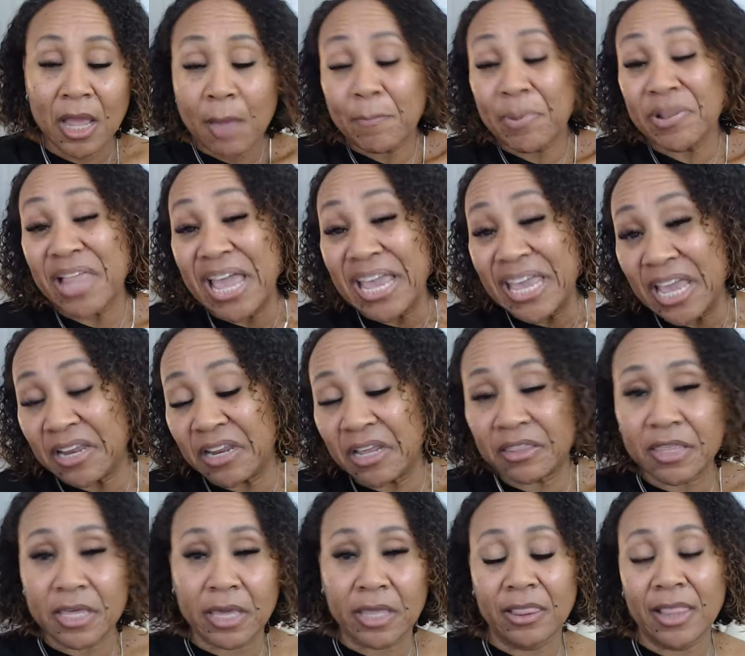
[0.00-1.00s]
But like
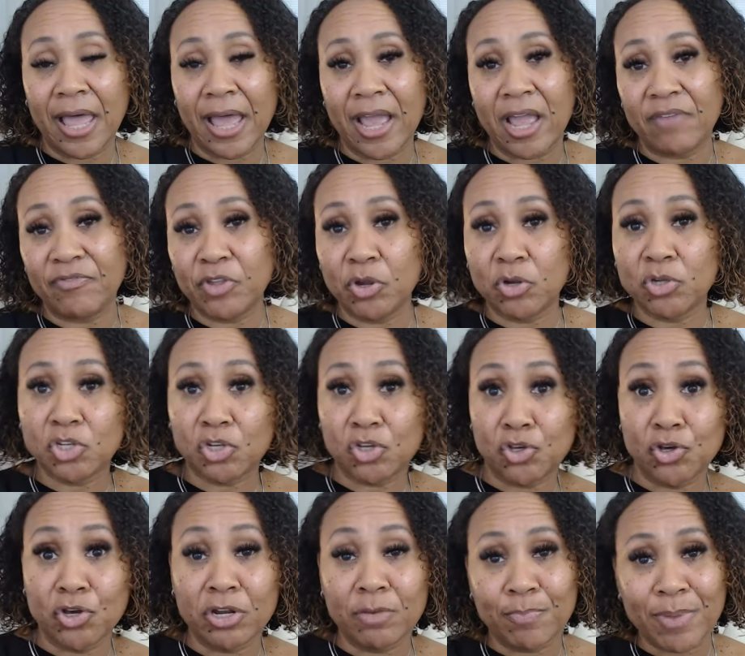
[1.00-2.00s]
anything in life, there's a
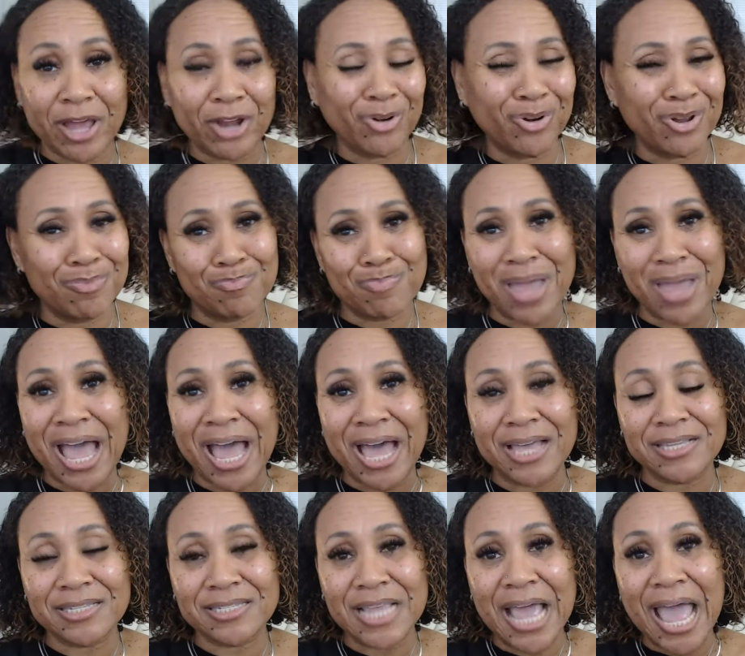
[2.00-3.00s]
good, better, and
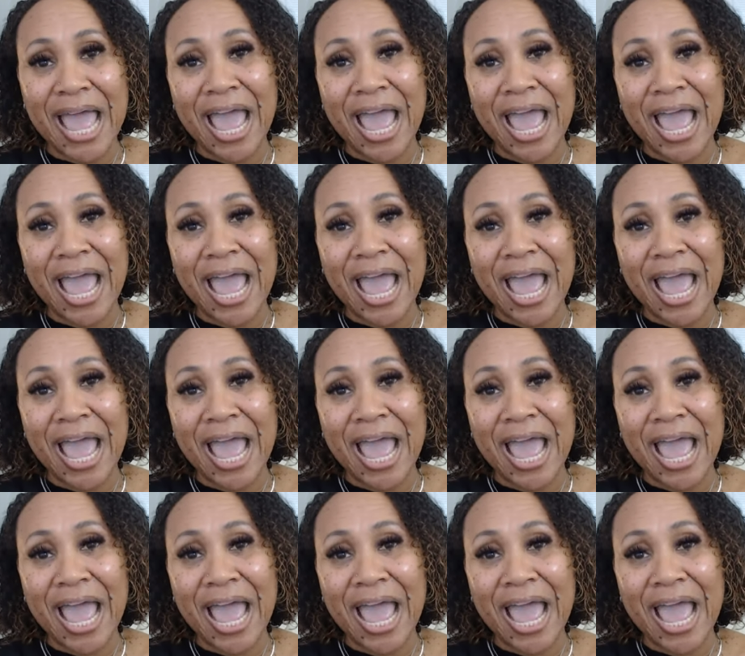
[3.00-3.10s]
best.